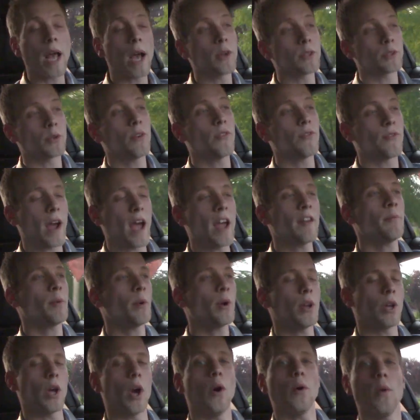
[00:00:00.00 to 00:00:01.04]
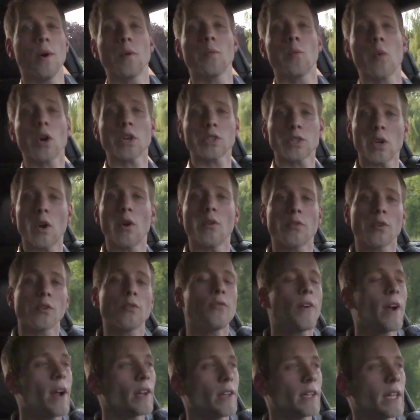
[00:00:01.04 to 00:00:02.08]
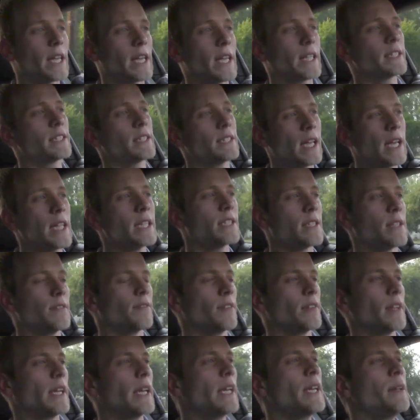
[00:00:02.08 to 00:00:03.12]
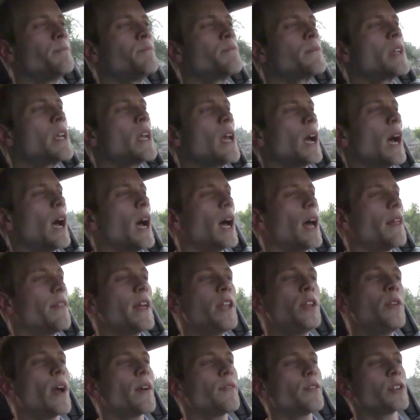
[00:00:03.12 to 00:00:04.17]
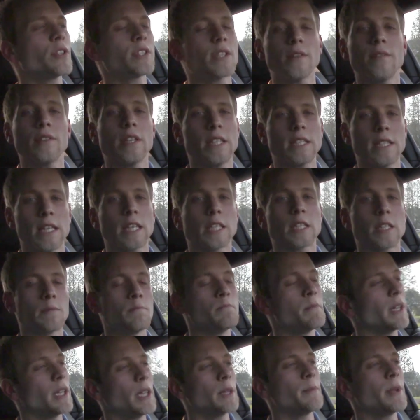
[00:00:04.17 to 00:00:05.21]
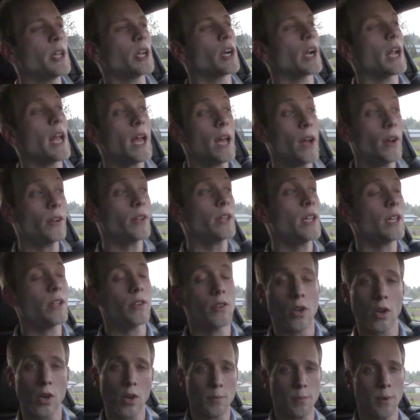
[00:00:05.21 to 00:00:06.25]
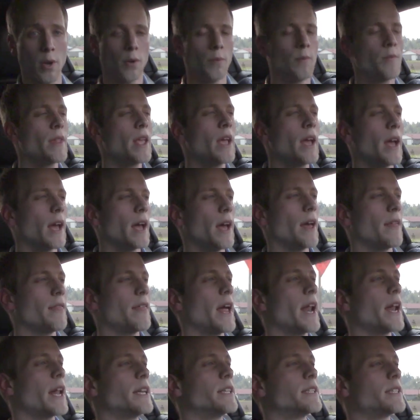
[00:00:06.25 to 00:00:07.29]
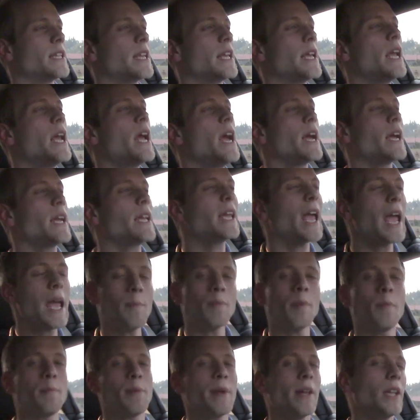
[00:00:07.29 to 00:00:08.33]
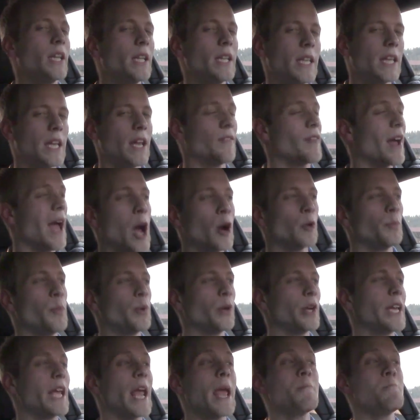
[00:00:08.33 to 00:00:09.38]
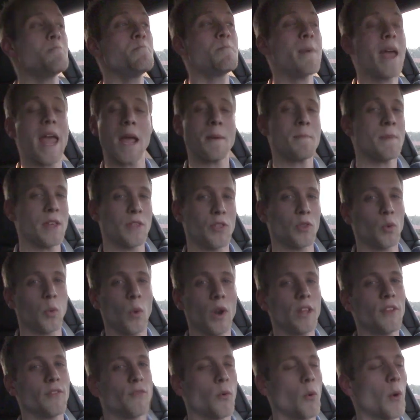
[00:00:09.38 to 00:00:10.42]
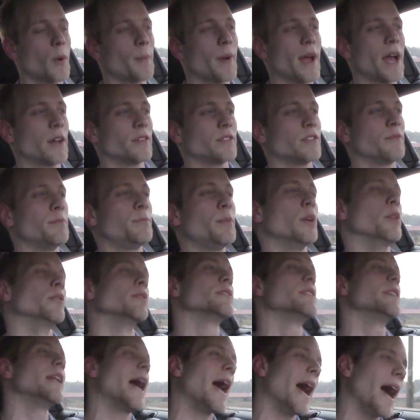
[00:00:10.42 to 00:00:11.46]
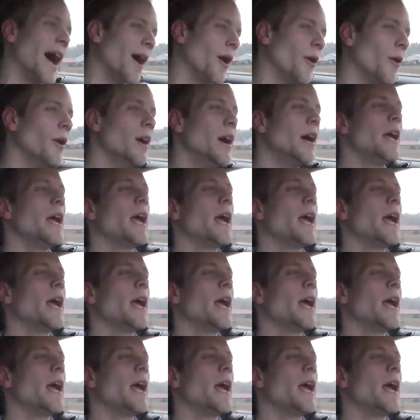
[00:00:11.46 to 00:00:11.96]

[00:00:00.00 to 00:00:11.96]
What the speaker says: out to a 5.0 and worked over fairly extensively. Then you have your 76mm Hellion turbo that has the capability of outputting a mammoth 24 pounds of boost. Now,